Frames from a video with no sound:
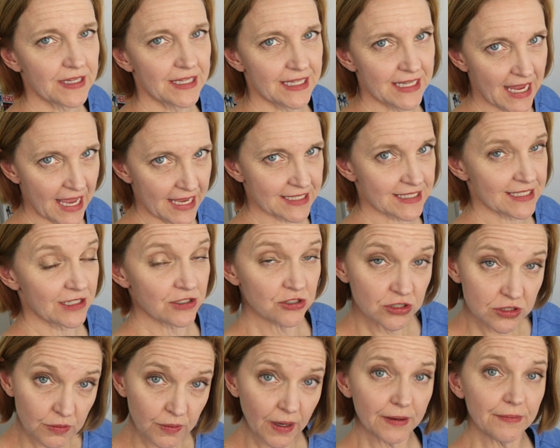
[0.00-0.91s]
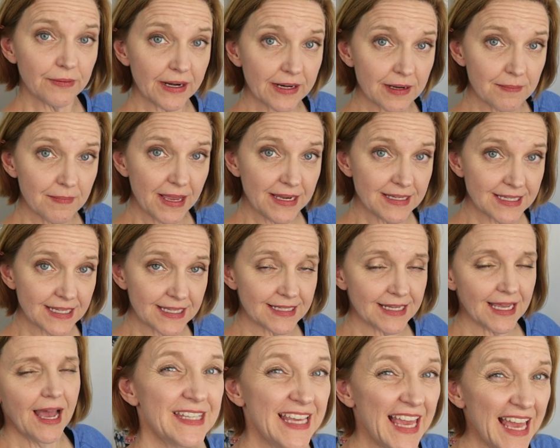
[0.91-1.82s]
Yes. Do I recommend it?
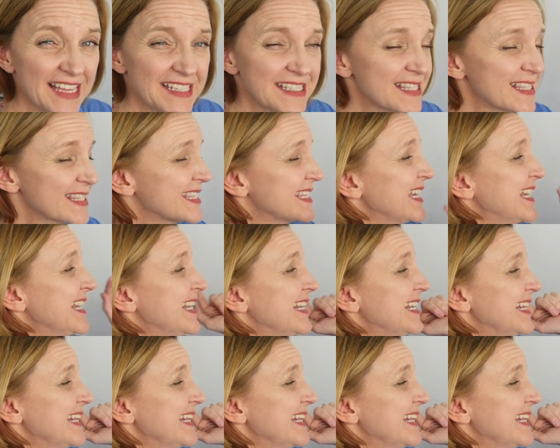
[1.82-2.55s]
Yes.